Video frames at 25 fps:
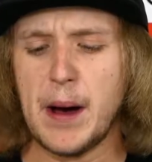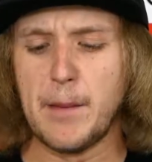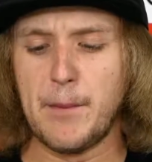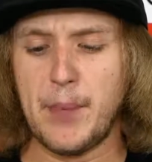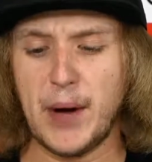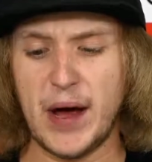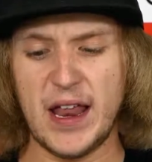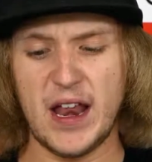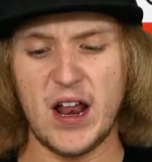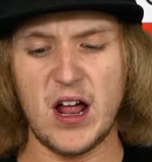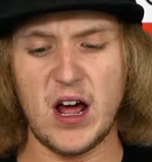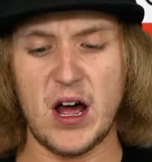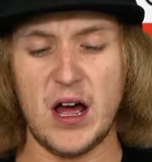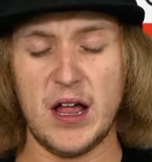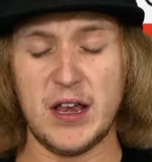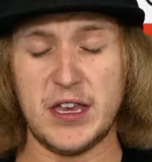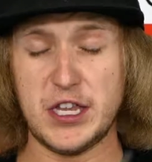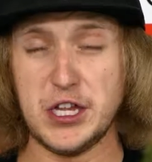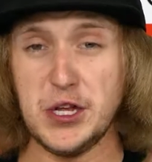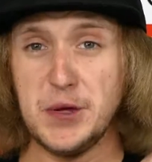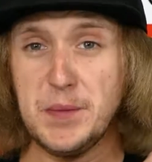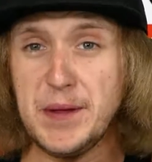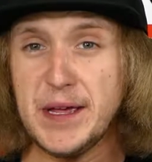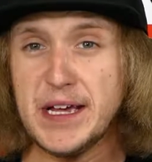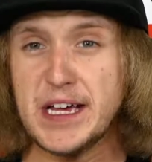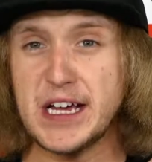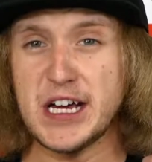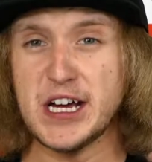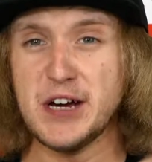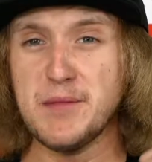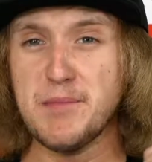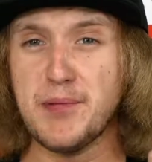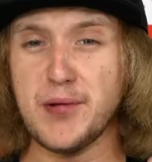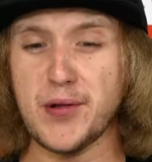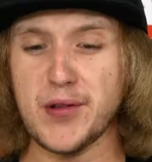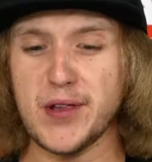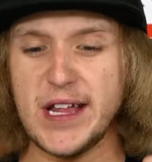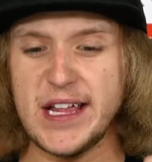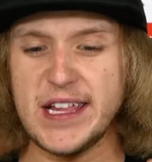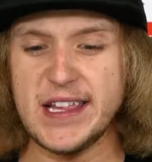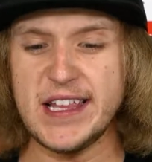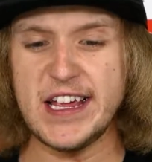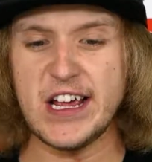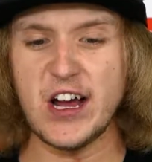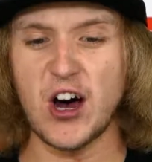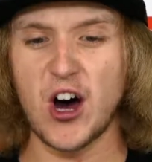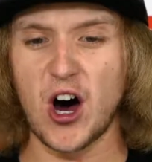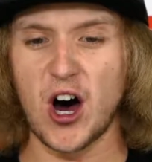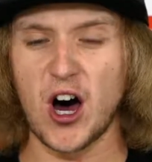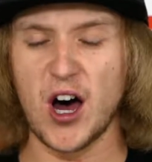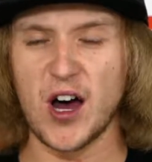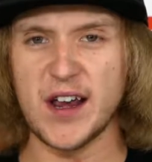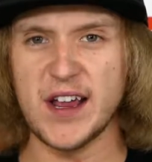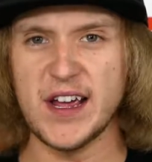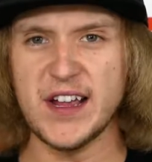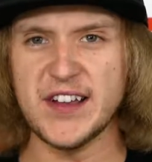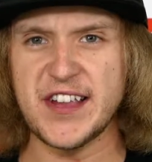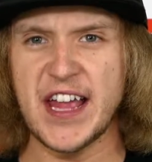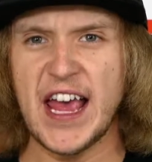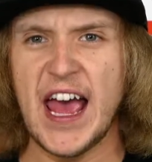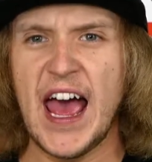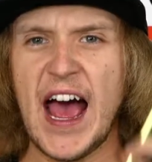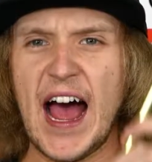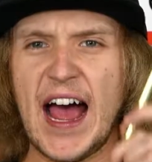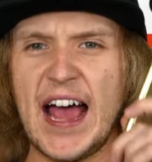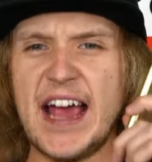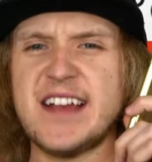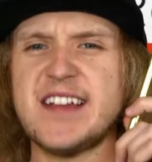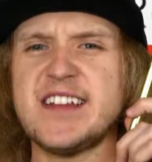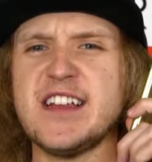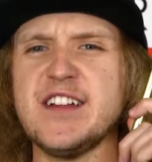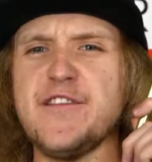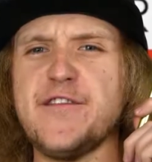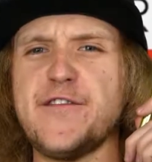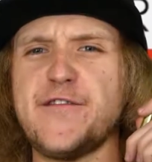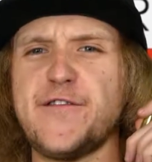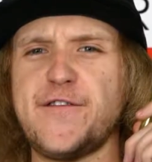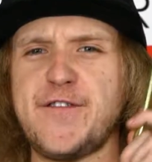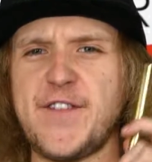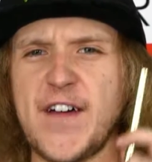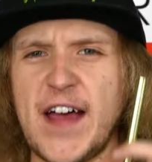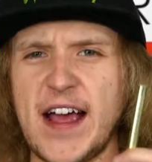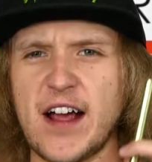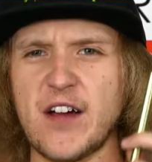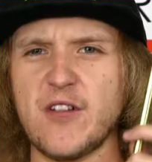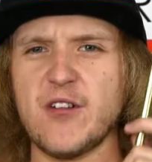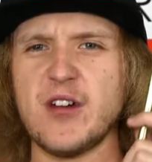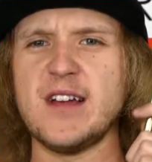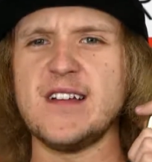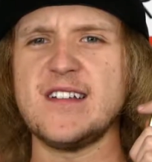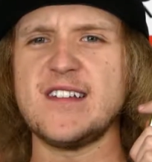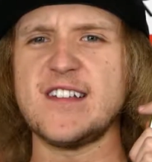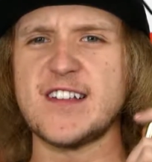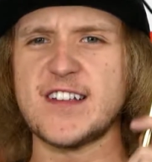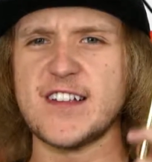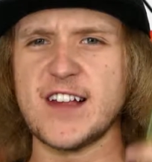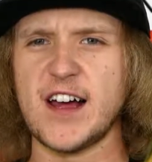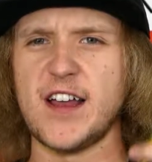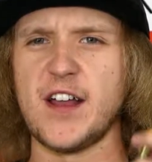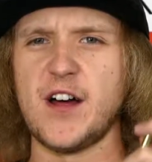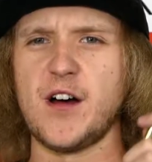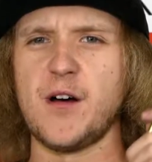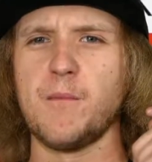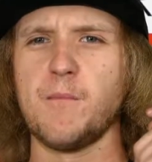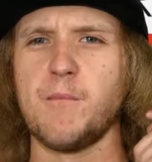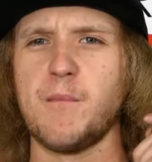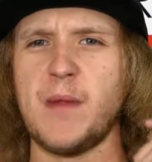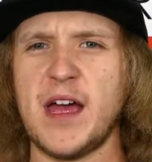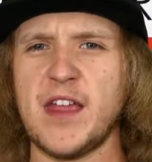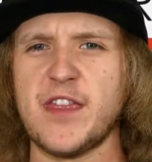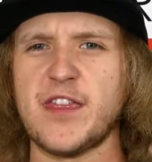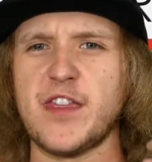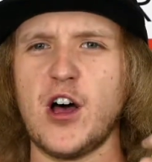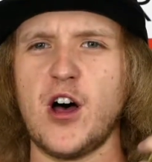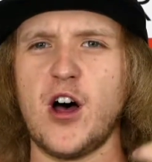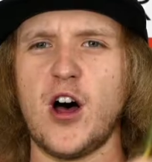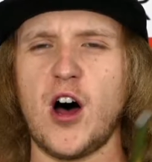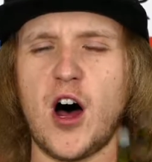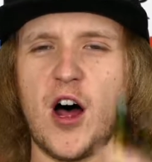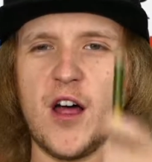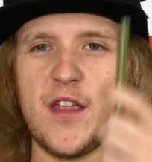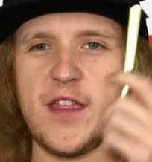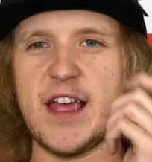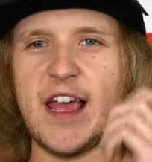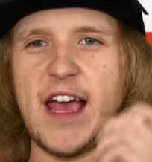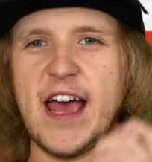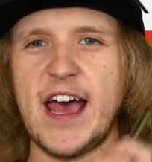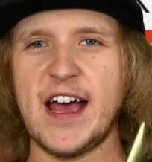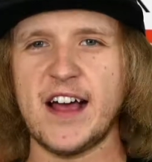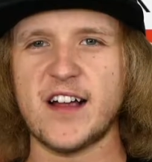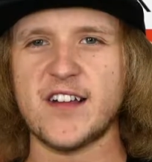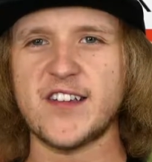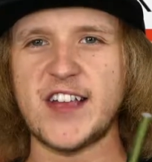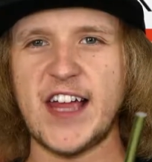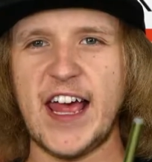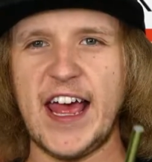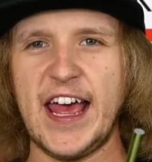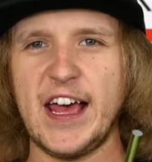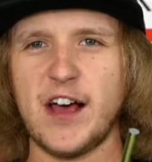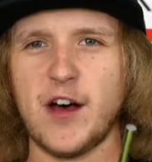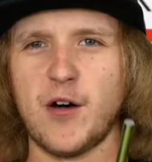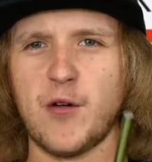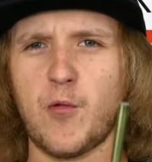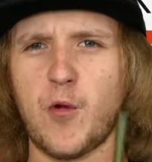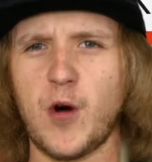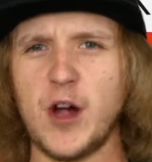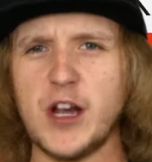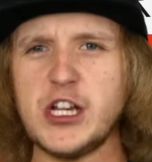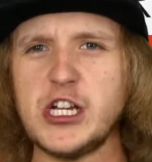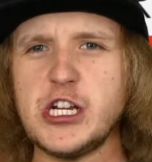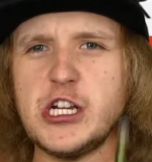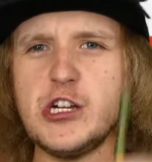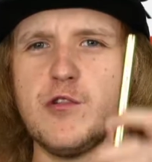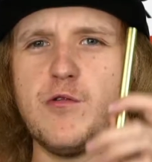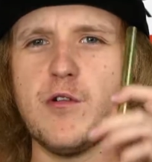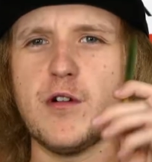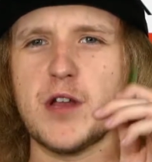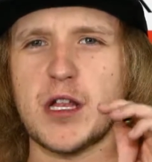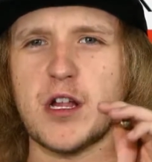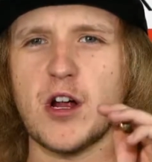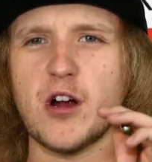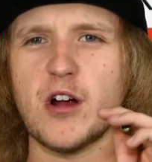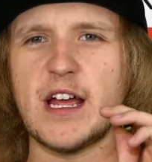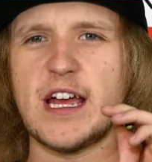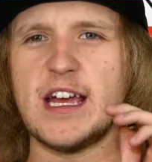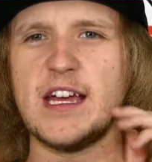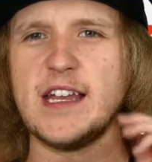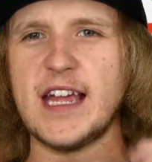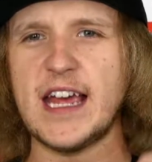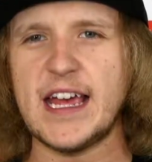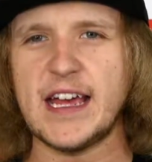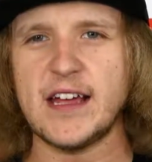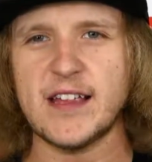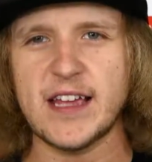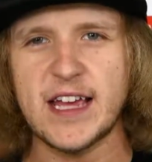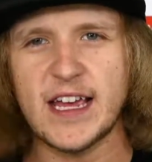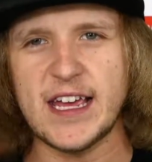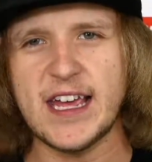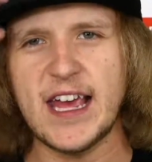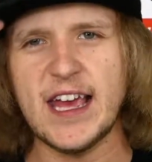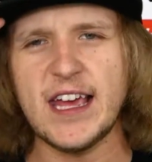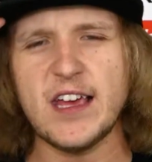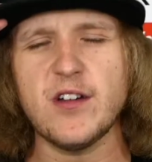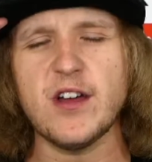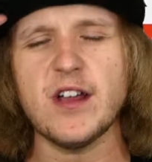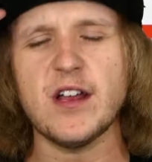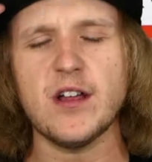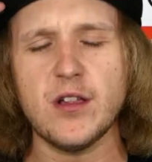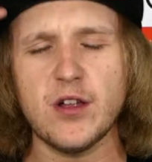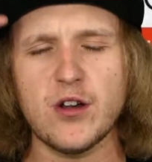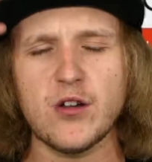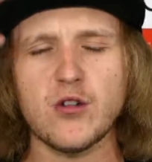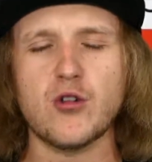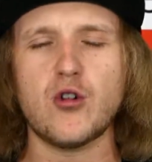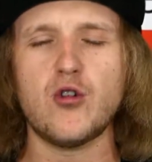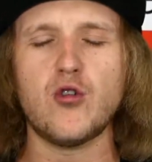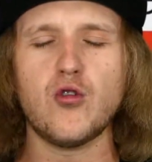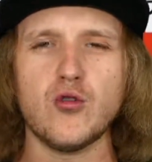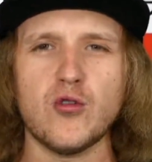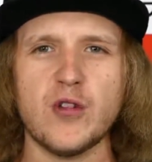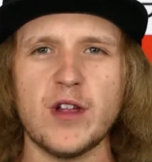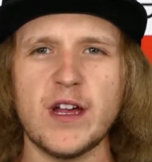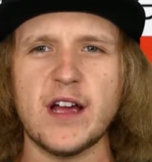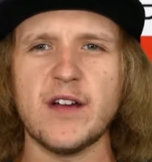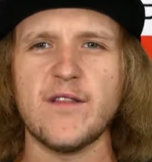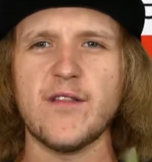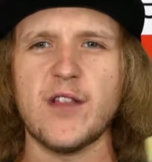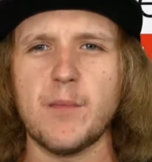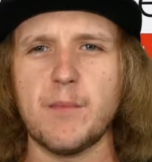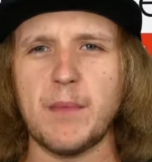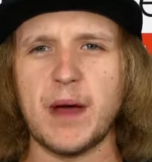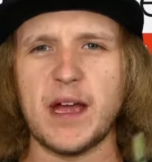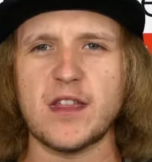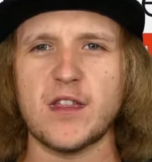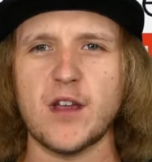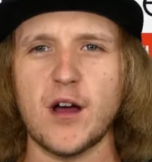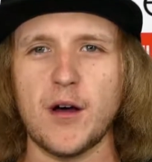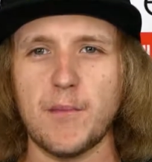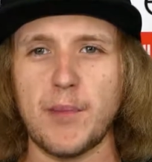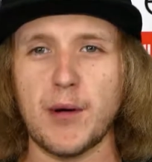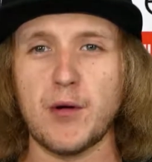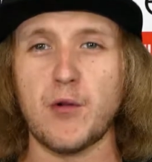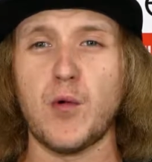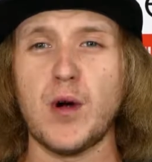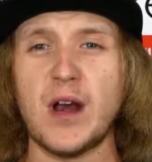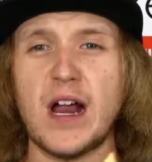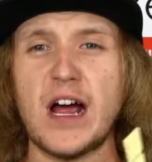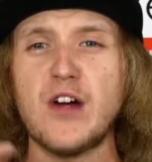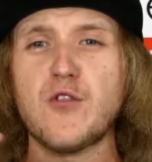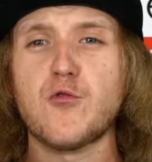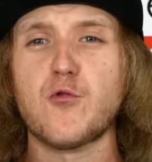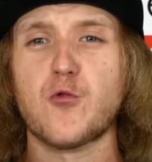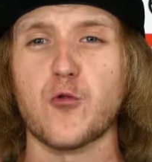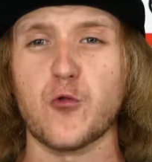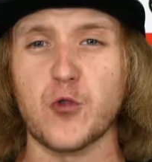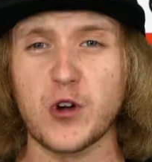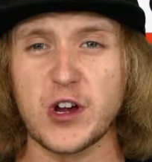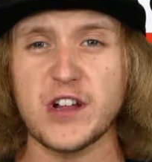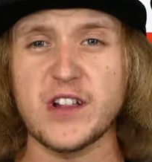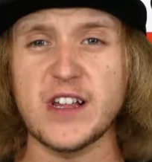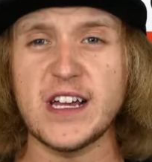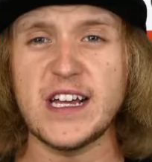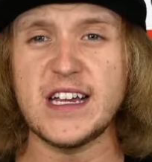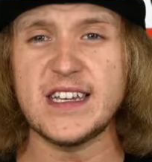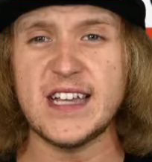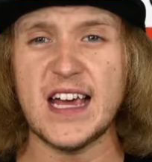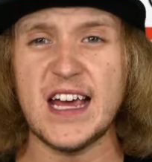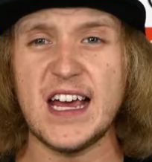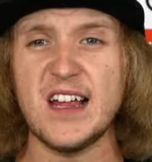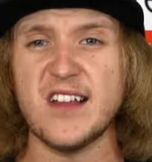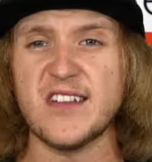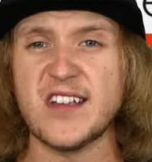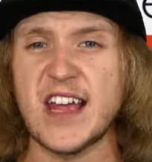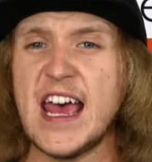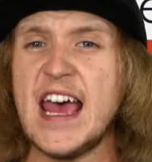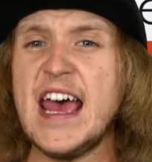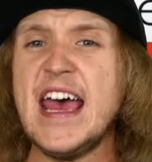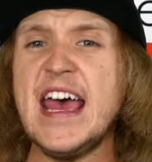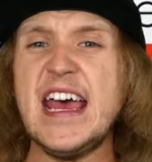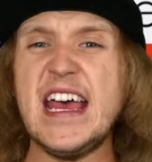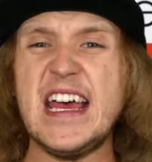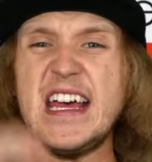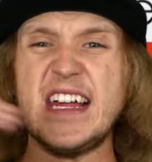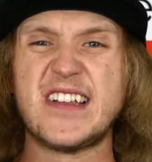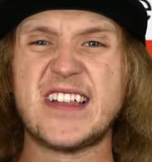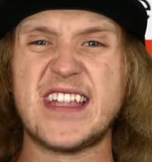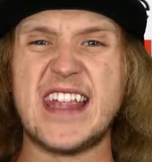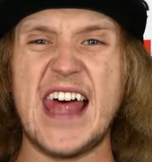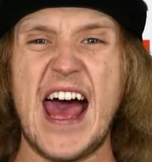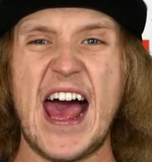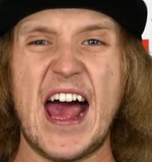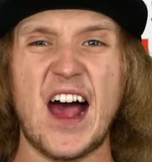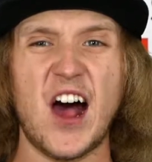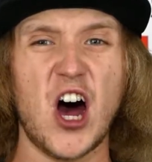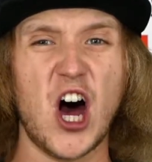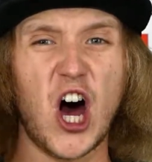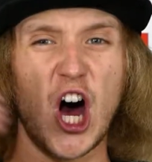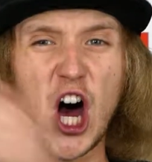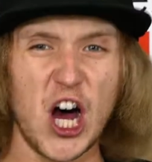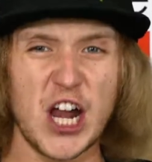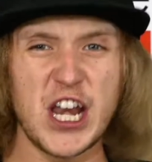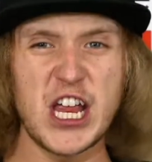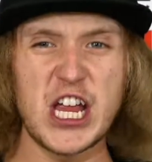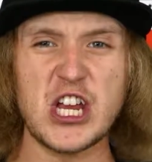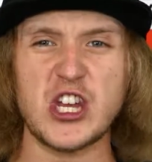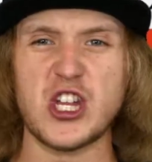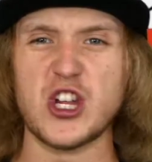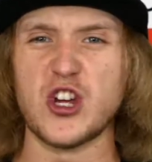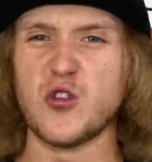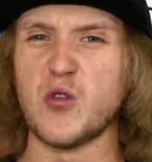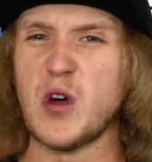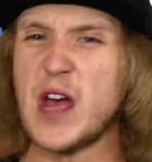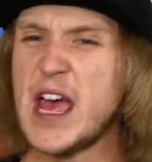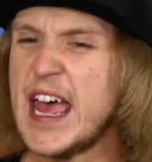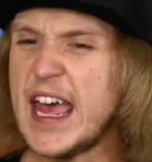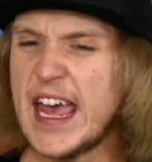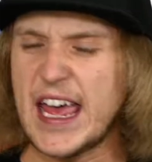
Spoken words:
But to be completely honest, it's a very subtle menthol on the exhale. Once you start inhaling it, yeah, you get a little cooling of the menthol, but what I really taste is that Honeydew.